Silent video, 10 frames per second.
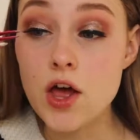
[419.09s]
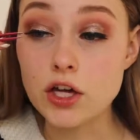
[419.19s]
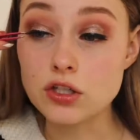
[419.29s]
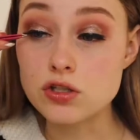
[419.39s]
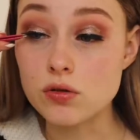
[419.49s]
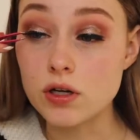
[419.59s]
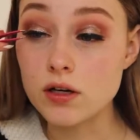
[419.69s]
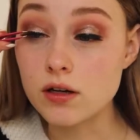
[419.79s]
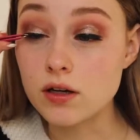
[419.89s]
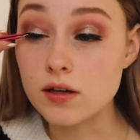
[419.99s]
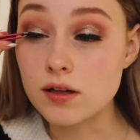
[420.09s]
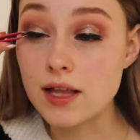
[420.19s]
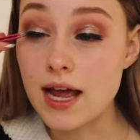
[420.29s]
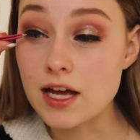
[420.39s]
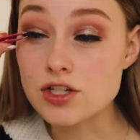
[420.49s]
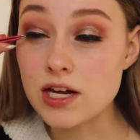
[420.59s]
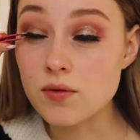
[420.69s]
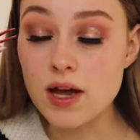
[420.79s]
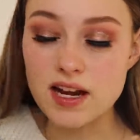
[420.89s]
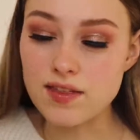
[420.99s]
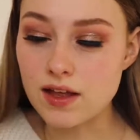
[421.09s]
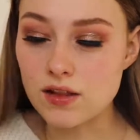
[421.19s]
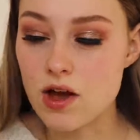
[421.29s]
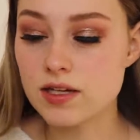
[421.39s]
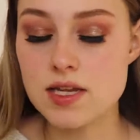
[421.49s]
a short, good lash. I don't want anything long